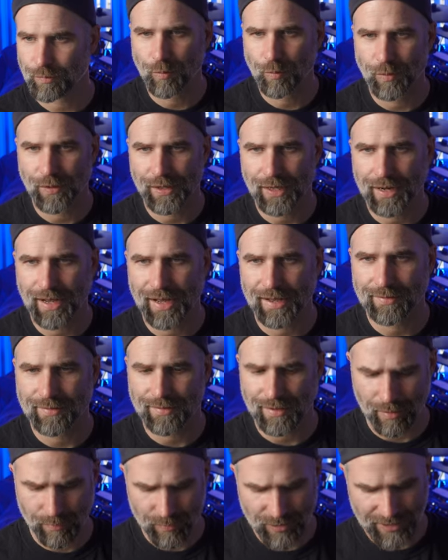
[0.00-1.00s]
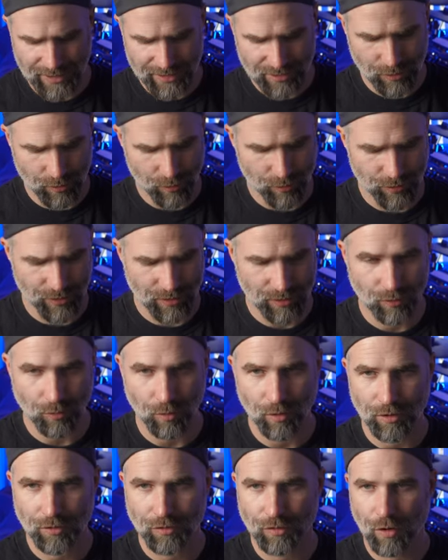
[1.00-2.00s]
You can add some yeast nutrient
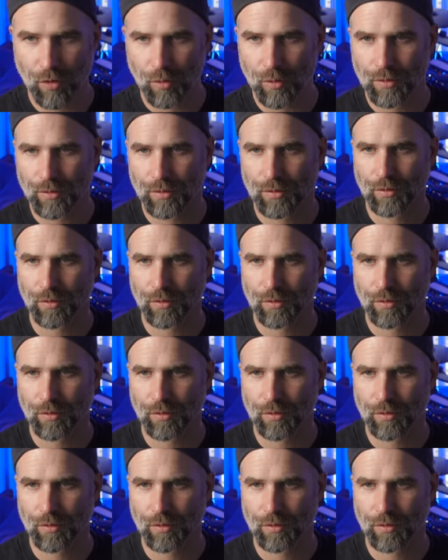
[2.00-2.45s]
also.